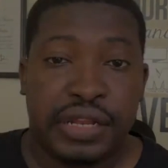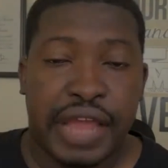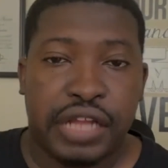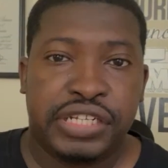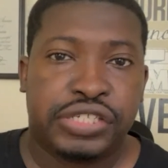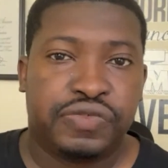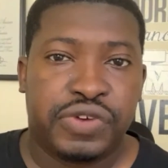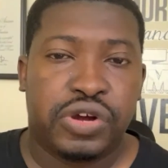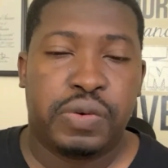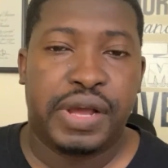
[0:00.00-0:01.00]
Now, just a
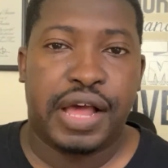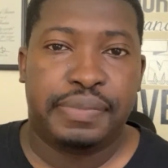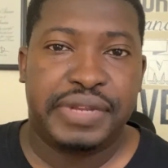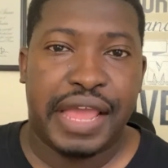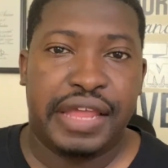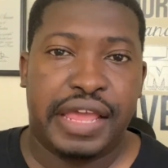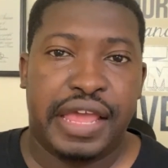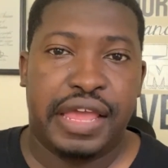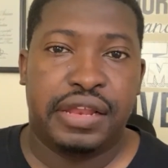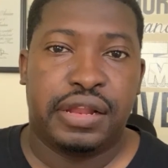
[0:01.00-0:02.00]
real quick update.
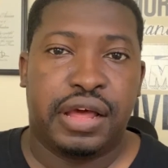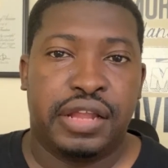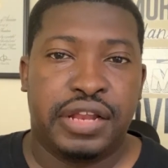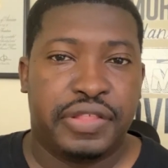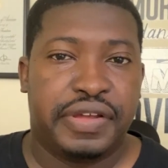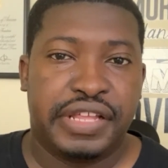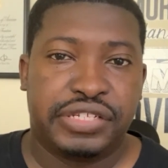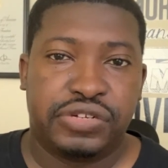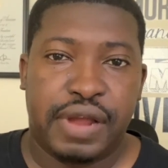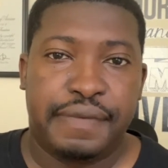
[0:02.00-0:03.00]
In another
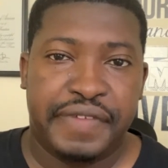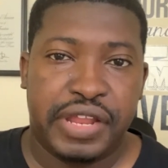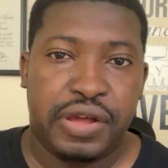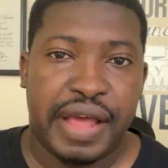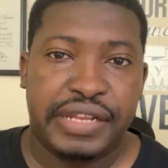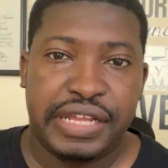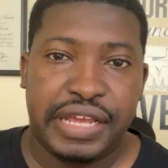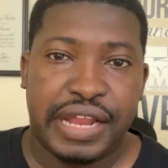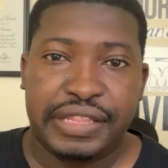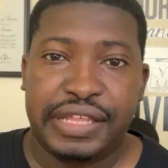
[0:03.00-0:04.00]
Instagram video I
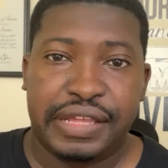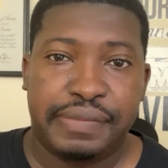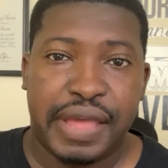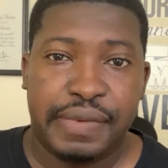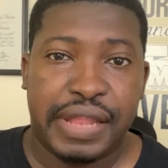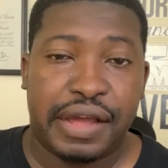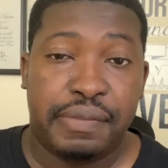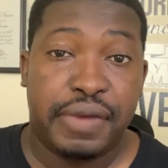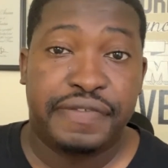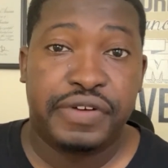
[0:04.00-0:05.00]
did, I think maybe like
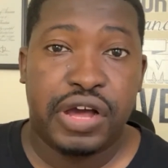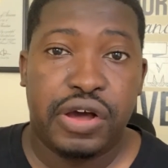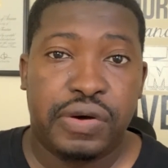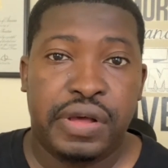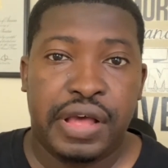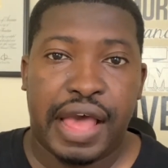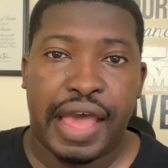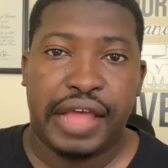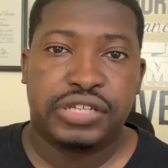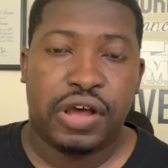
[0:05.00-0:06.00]
a month ago,
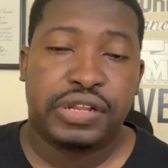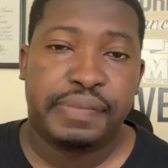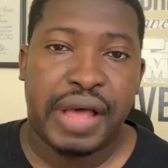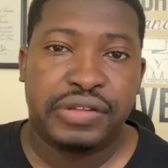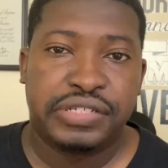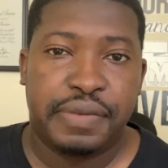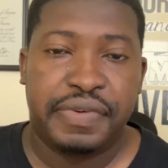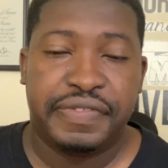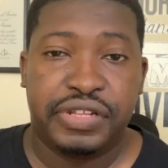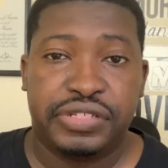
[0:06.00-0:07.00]
I had talked about
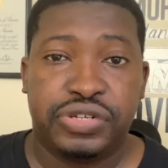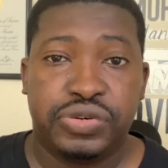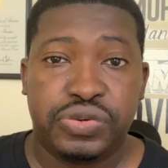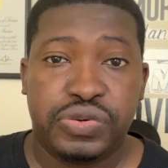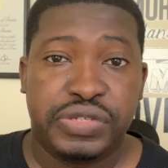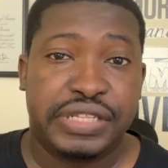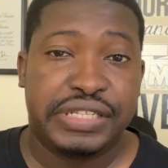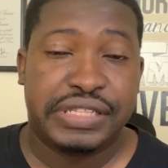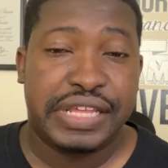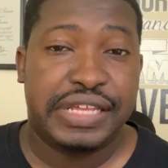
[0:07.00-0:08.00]
some of the tools
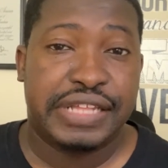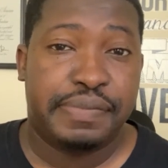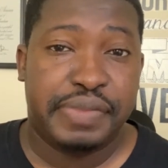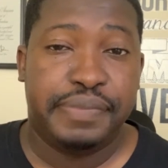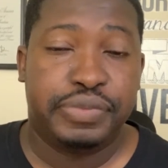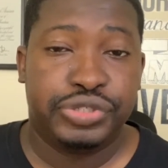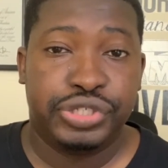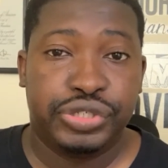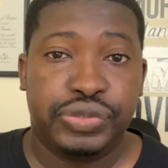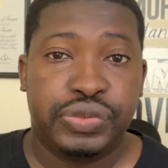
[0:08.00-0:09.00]
and things that people
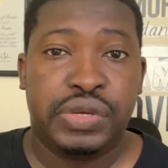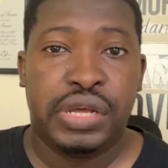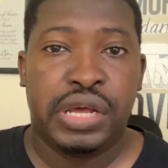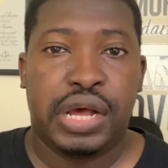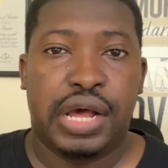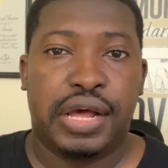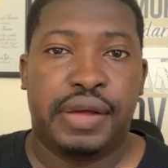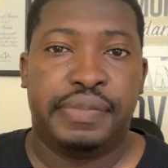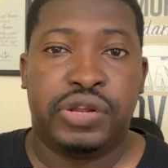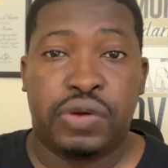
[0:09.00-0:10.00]
do
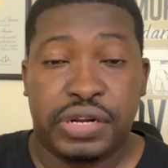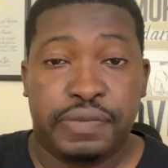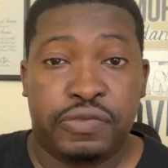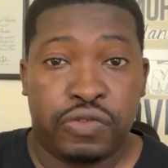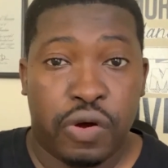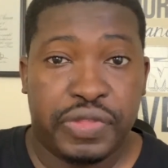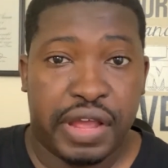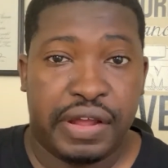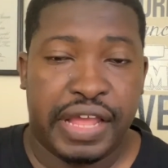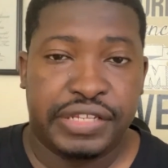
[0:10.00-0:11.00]
in order to grow
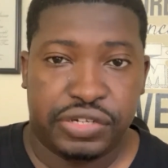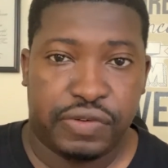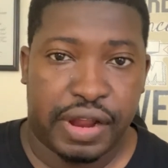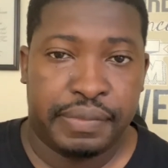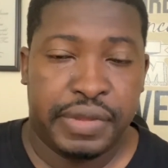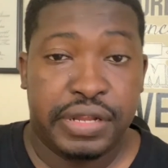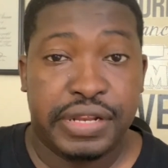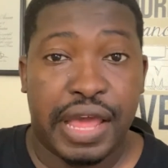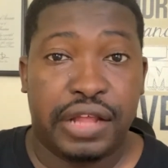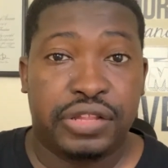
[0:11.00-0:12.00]
their Instagram.
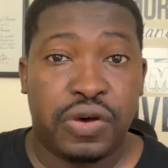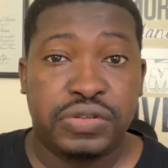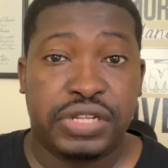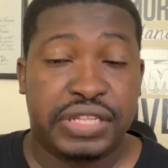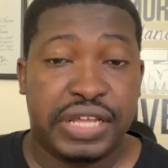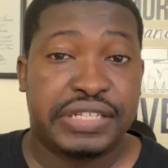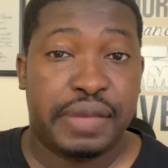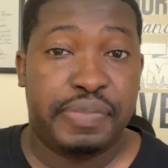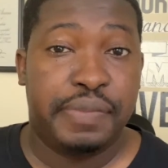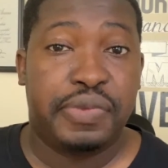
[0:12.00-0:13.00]
Now, those are things
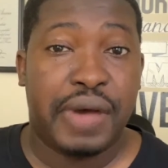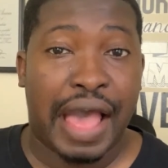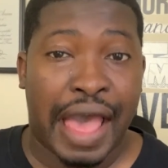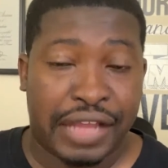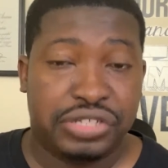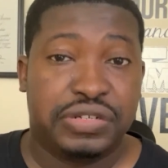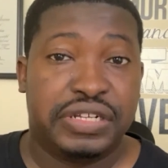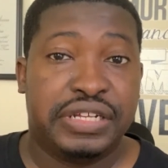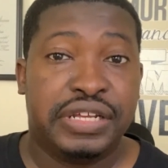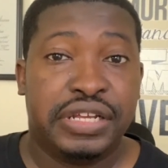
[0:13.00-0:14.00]
that people
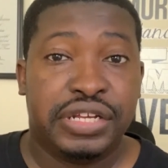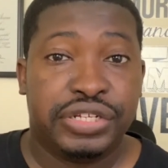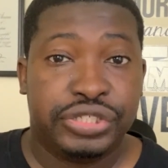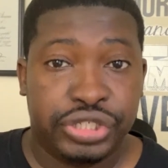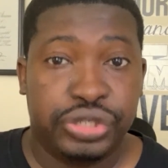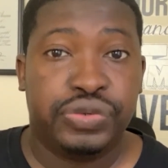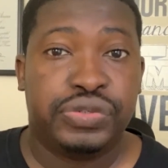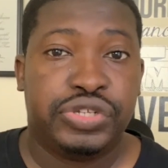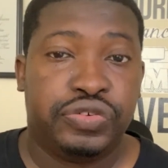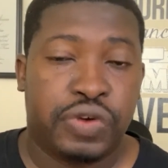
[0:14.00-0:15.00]
actually
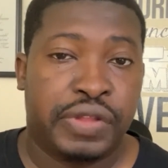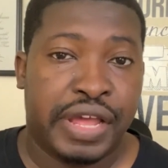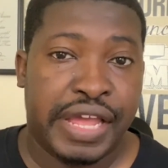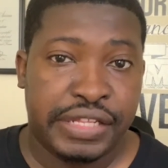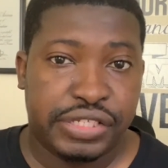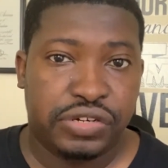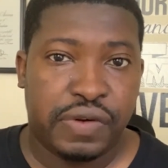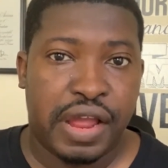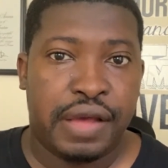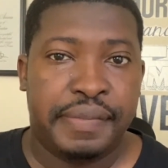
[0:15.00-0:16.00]
do to grow their
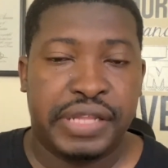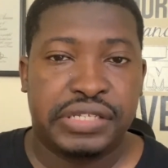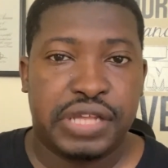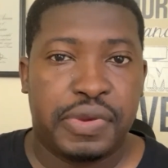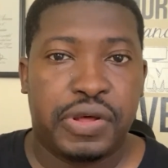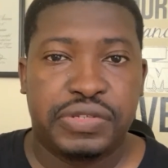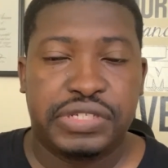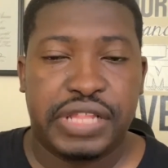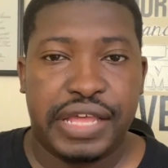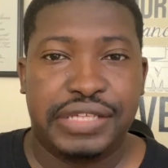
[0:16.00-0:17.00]
Instagram, and some of
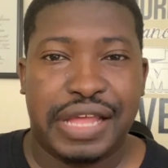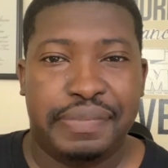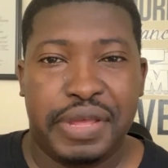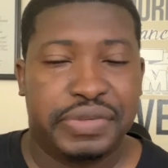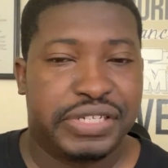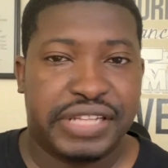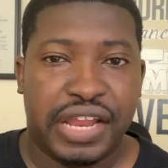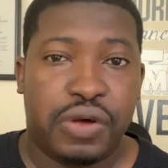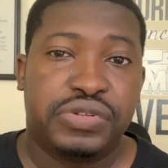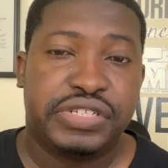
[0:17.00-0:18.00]
those things that people
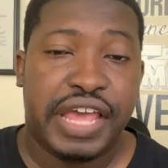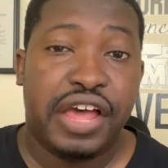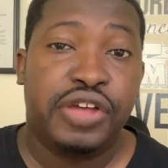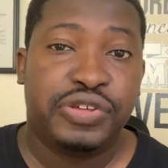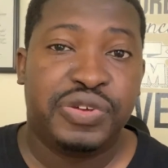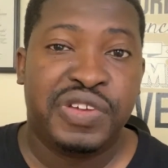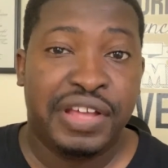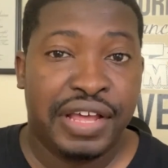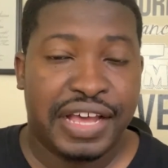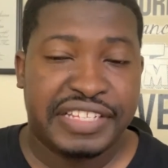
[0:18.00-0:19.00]
they don't tell you
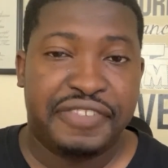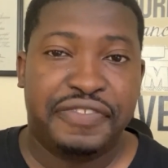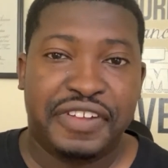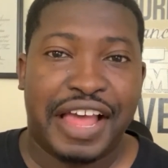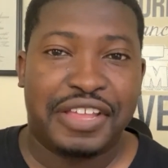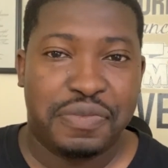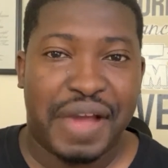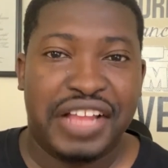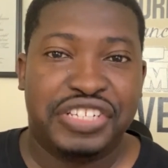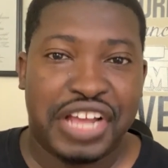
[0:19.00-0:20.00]
because they feel like you
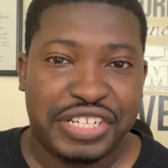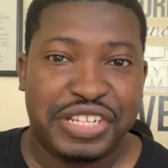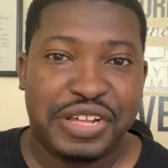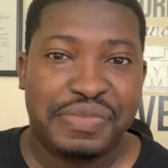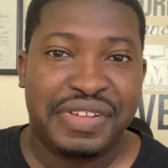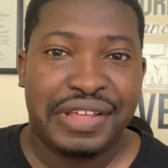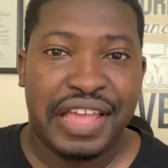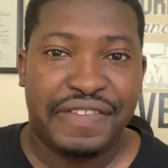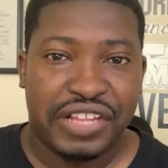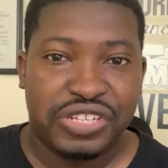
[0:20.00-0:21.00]
might judge them
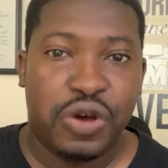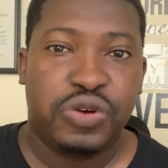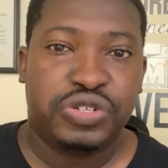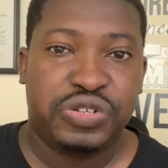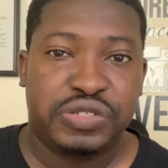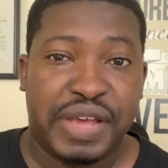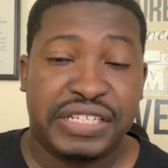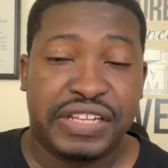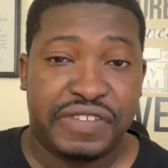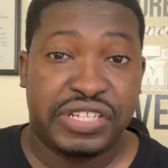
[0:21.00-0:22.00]
if they told you,
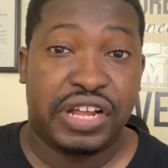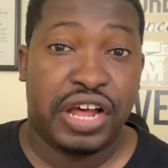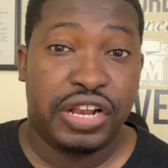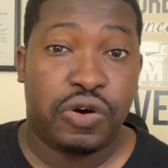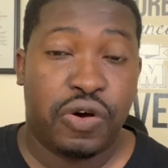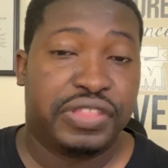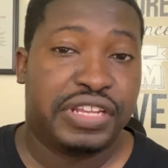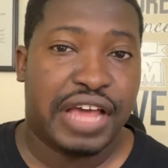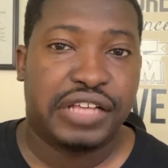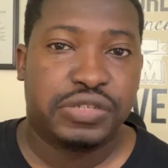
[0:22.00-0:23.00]
especially if it's an
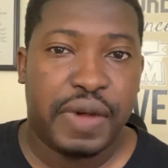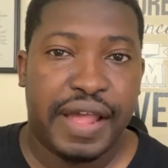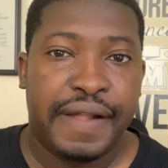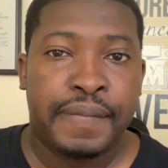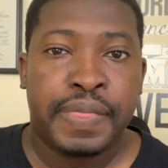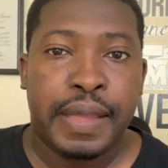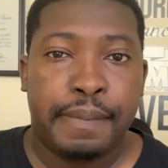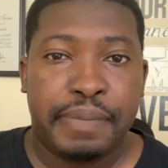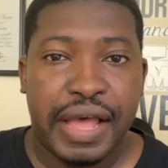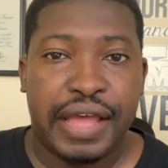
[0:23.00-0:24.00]
unorthodox way.
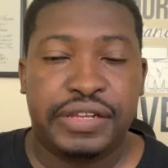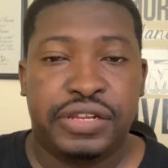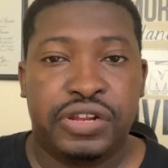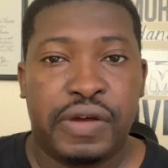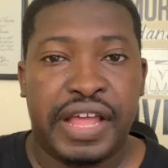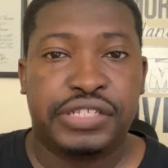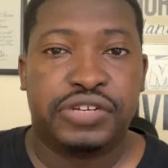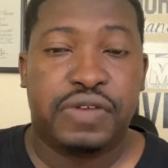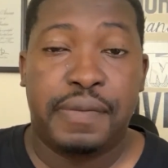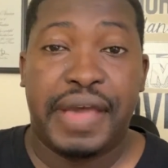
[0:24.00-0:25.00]
But
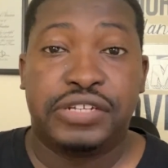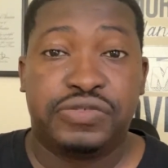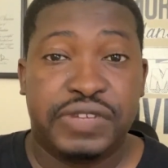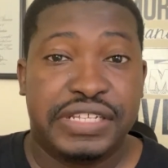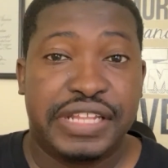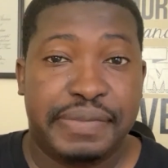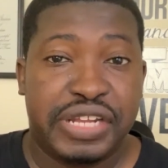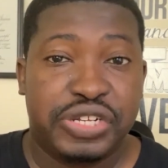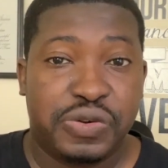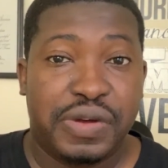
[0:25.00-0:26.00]
Instagram has recently
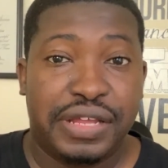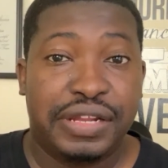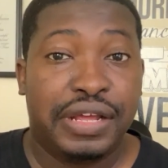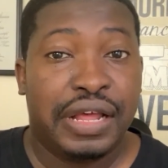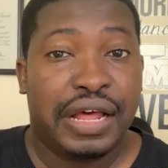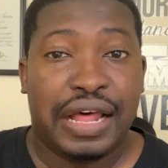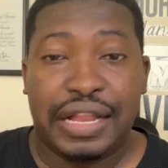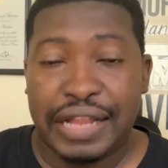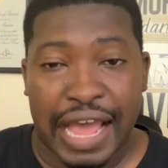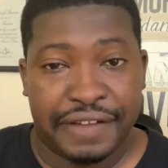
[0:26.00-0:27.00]
been doing
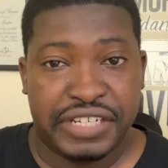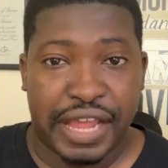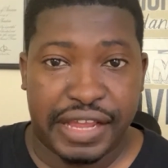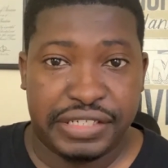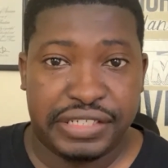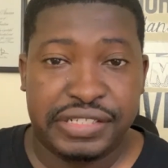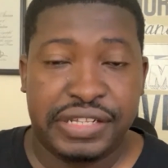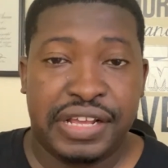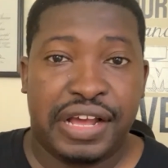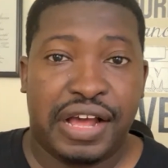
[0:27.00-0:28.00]
a lot of changes.